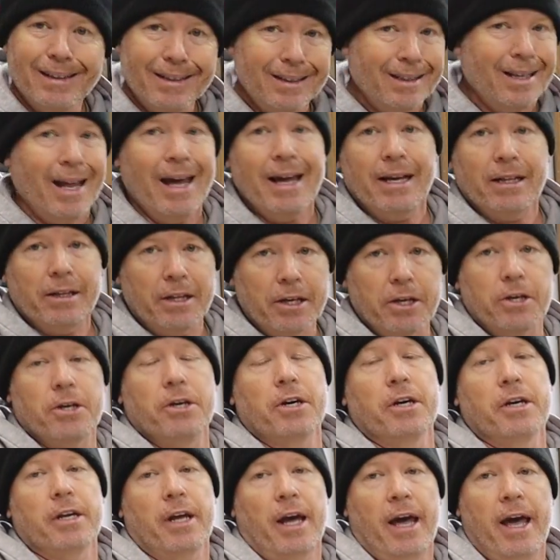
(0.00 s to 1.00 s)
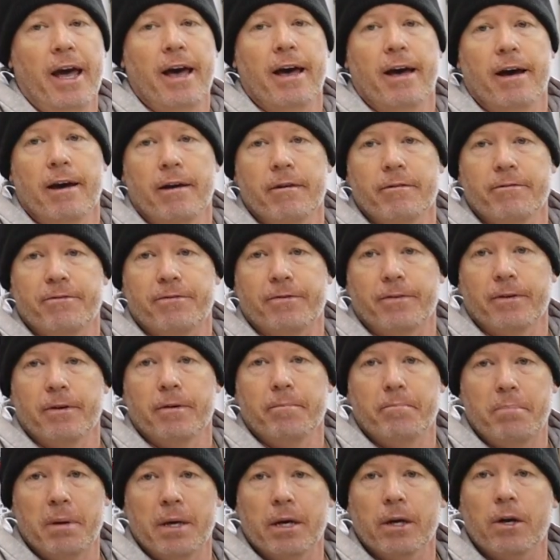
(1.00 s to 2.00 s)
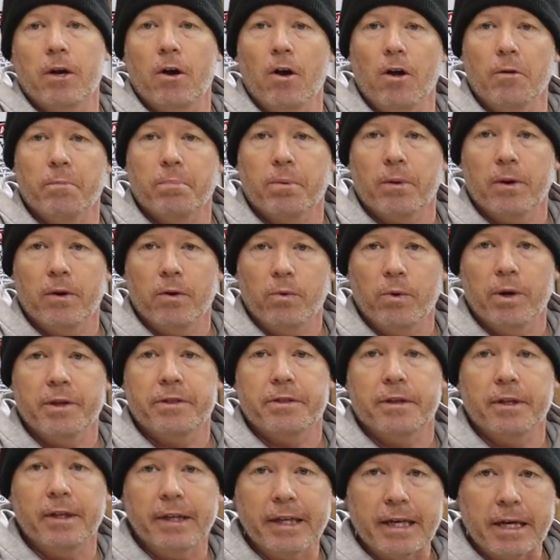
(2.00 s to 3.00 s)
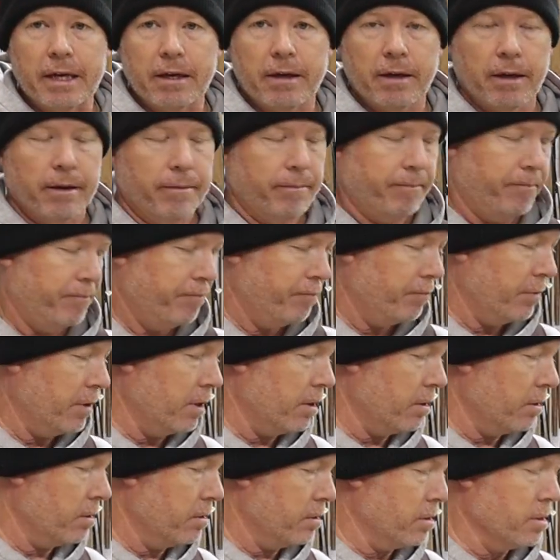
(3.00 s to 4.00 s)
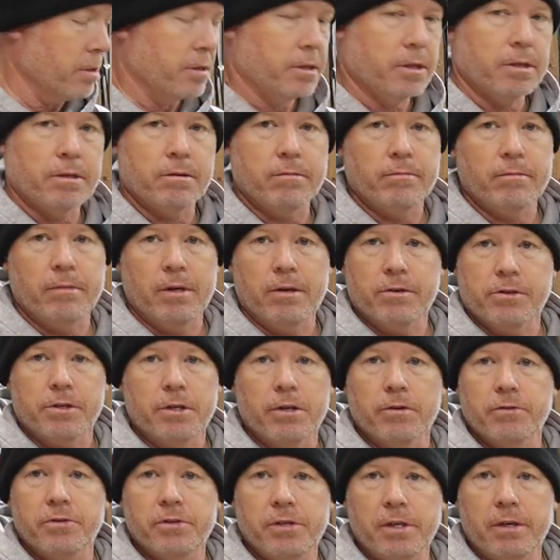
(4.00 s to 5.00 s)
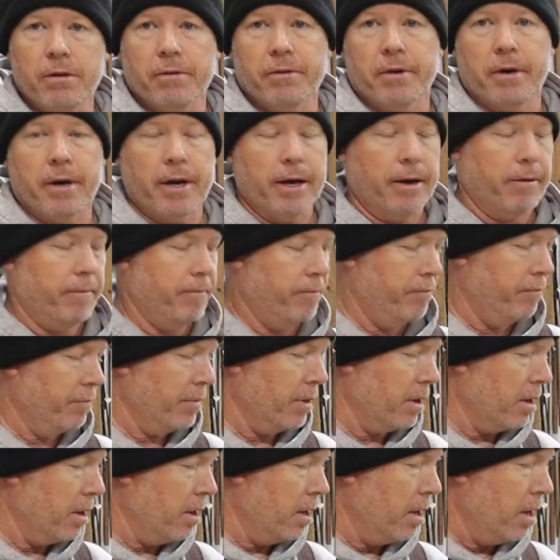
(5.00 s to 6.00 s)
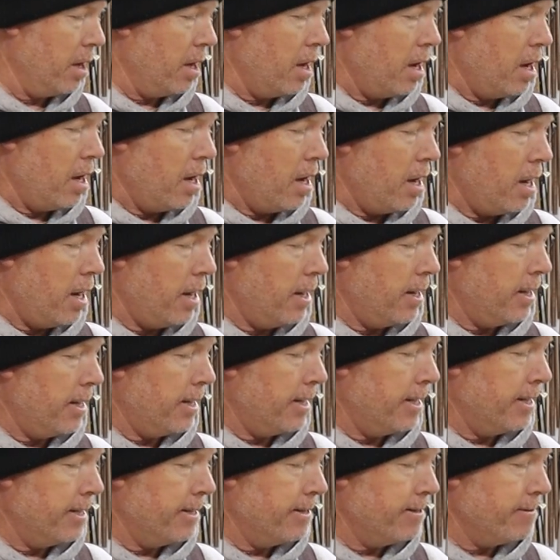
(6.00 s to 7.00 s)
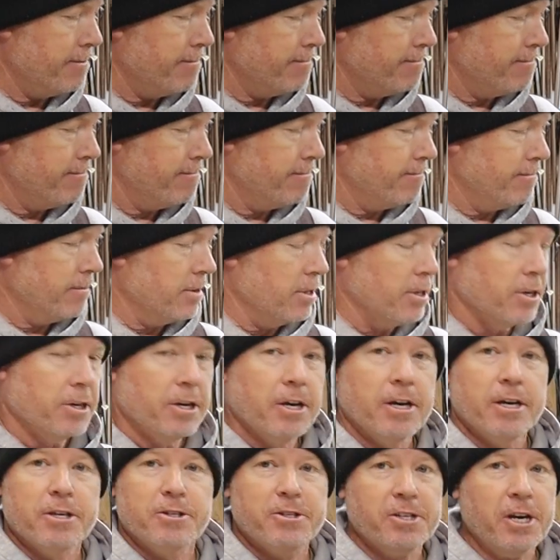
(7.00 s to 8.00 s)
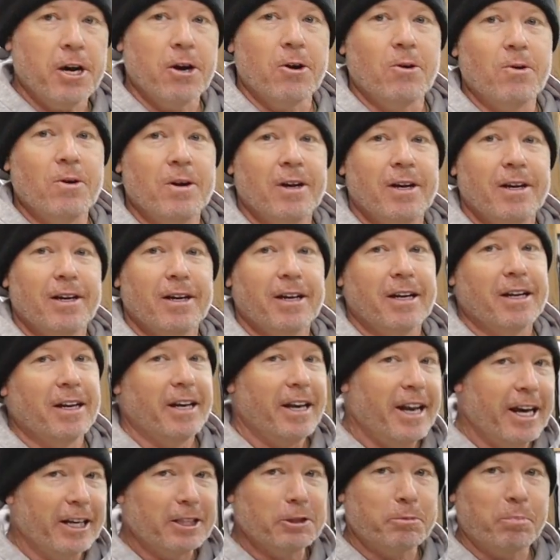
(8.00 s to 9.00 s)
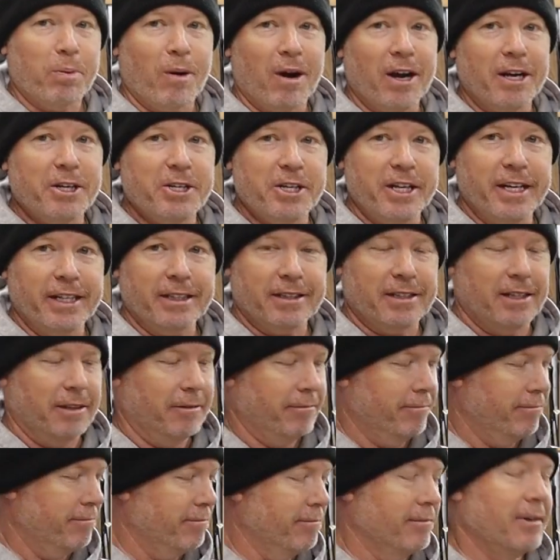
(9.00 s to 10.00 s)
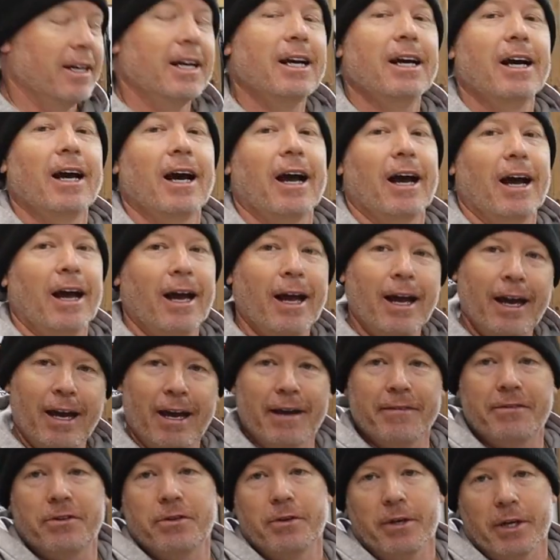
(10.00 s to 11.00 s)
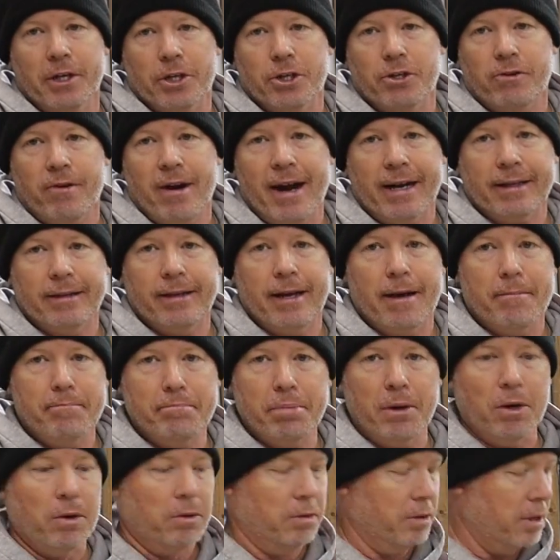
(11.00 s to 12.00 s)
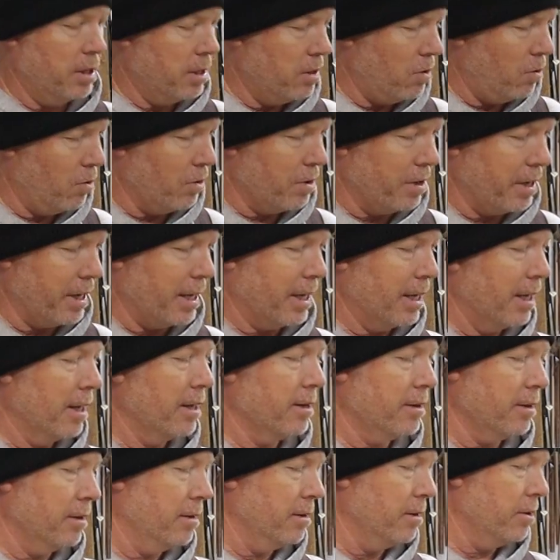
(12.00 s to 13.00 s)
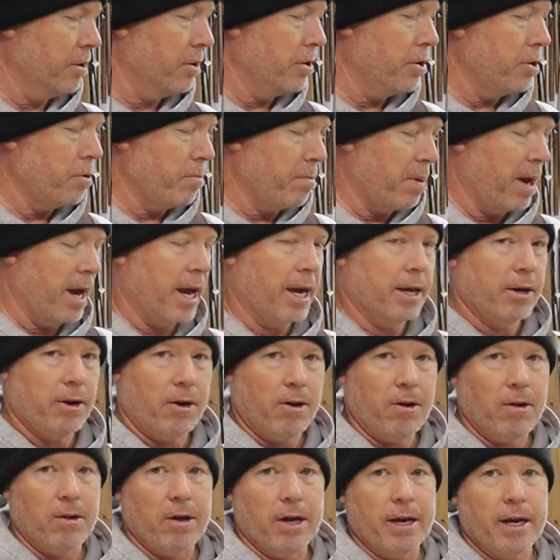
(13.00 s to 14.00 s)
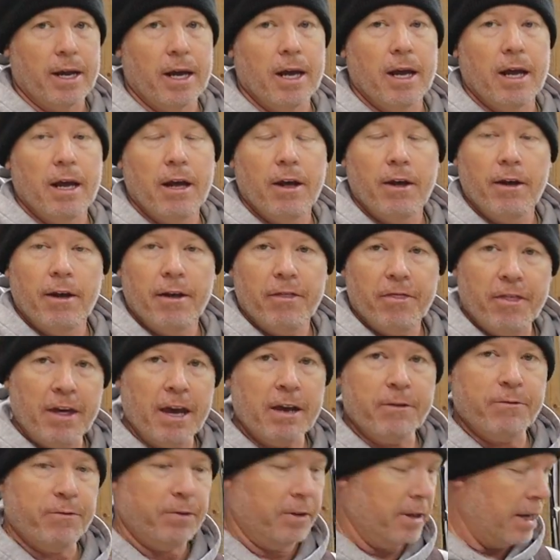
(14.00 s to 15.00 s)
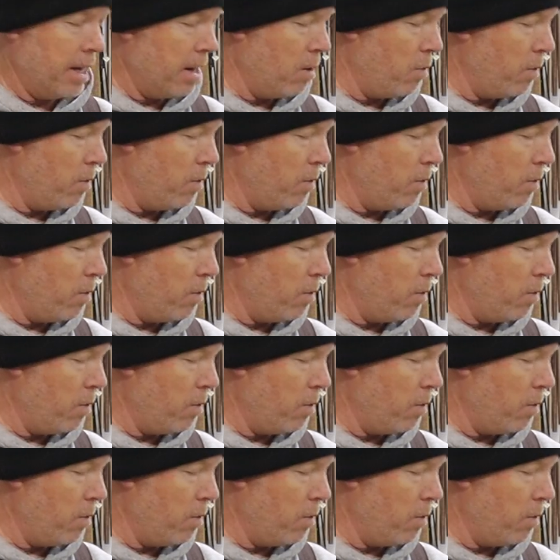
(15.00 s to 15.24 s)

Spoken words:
likely could have been a culprit with the leak, since there's no seal there now. So, next project, I have to extract that bolt in order to get the new pan on. Thankfully, I